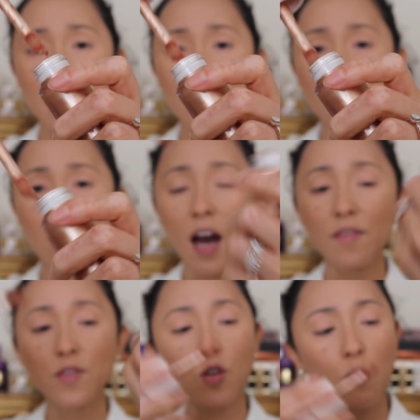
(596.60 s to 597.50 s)
You have
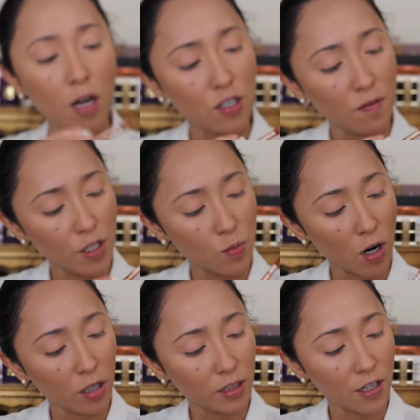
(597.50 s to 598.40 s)
so much of this
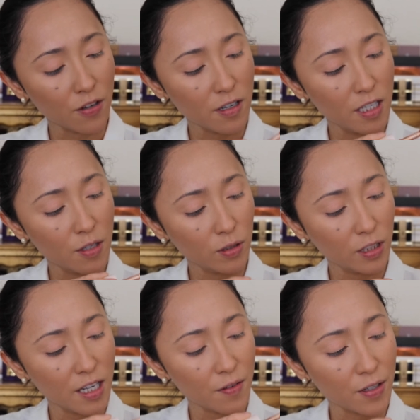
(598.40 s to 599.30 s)
product that you're literally
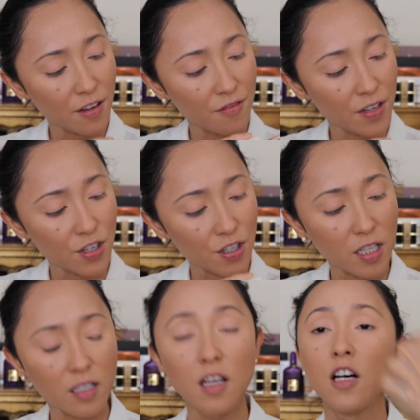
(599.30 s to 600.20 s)
never gonna finish it.